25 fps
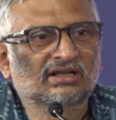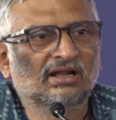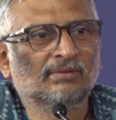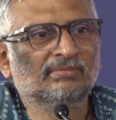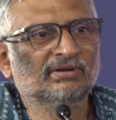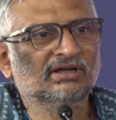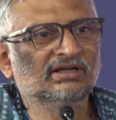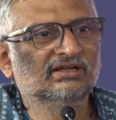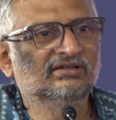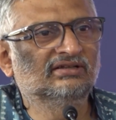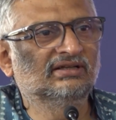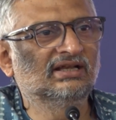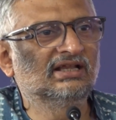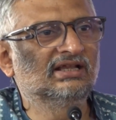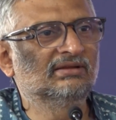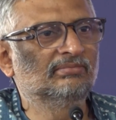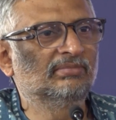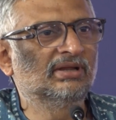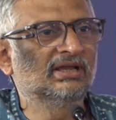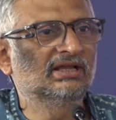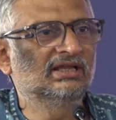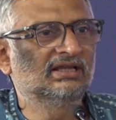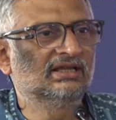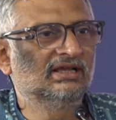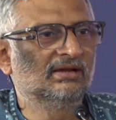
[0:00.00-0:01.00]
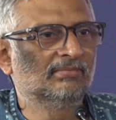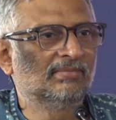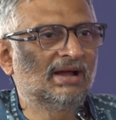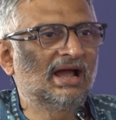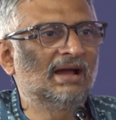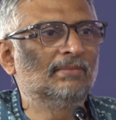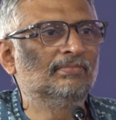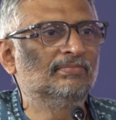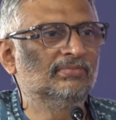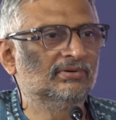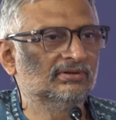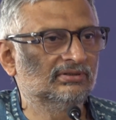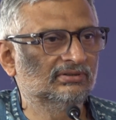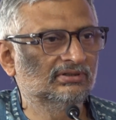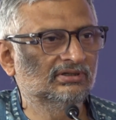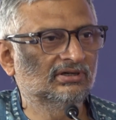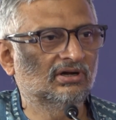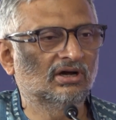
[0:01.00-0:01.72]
I mean, it's like making a map,